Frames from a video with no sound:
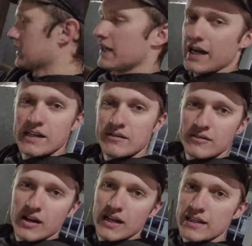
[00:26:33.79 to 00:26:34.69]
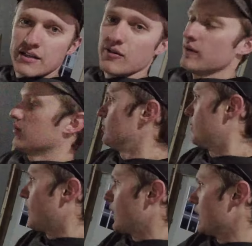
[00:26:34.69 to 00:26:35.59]
kind of like a little
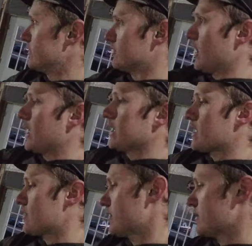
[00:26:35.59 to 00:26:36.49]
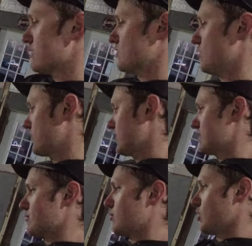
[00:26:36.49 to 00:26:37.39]
bar, a little hangout area. So I've
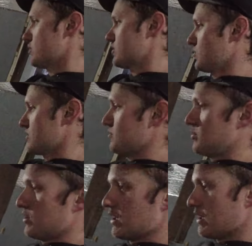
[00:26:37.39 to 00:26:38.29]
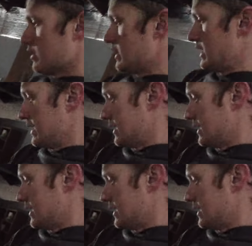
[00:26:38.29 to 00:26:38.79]
got some bar stools to put here.